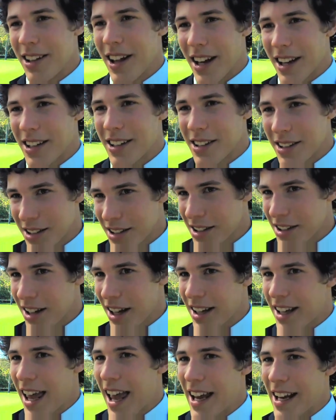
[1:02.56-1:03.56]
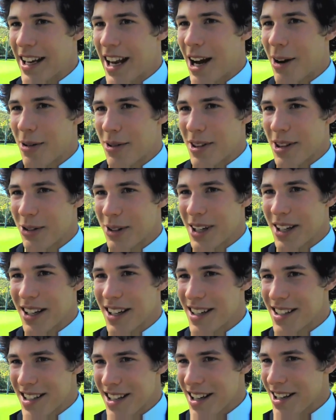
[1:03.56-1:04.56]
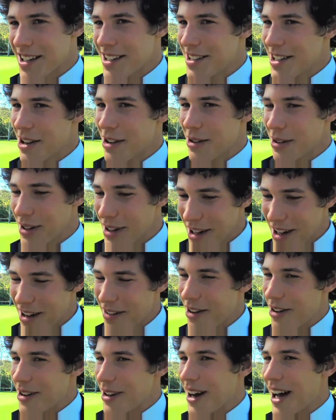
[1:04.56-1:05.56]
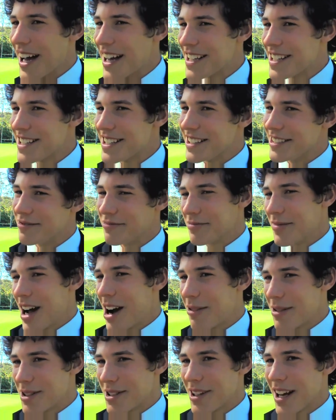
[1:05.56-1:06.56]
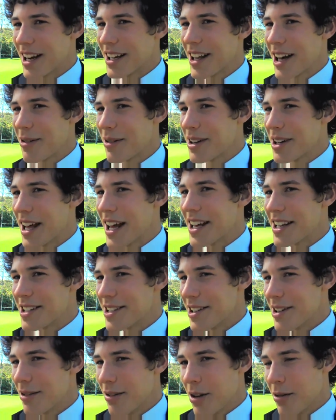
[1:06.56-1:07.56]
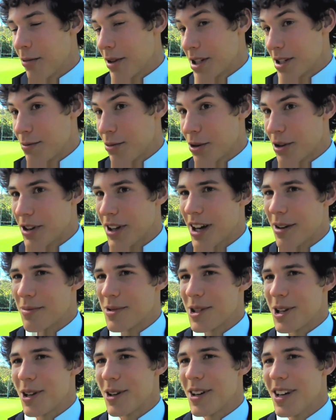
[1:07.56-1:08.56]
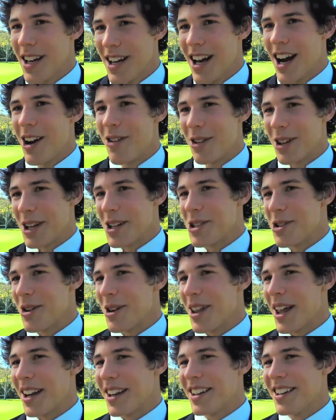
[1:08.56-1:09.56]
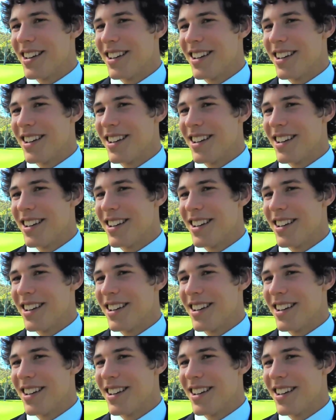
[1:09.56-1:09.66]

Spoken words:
like hanging out with little kindies there, so very nice, and I was like that one day, once upon a time, so I really enjoy that.